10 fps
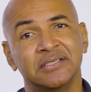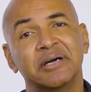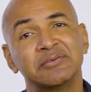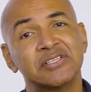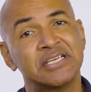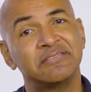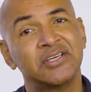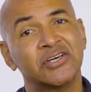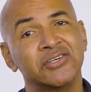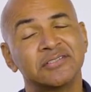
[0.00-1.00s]
I was a
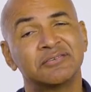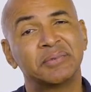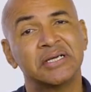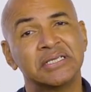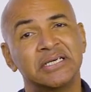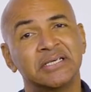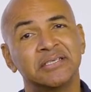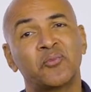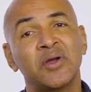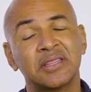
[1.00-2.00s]
TV host for about a year.
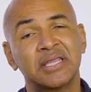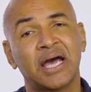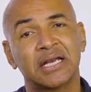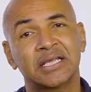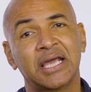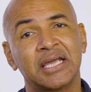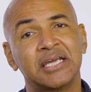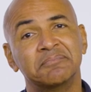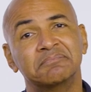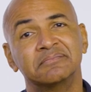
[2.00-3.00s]
With that
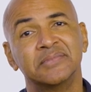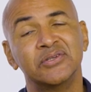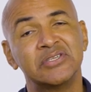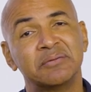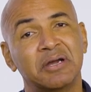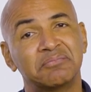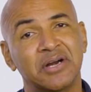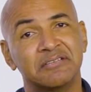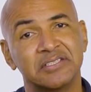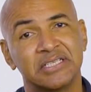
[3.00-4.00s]
came losing my
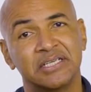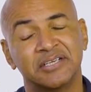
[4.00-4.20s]
privacy.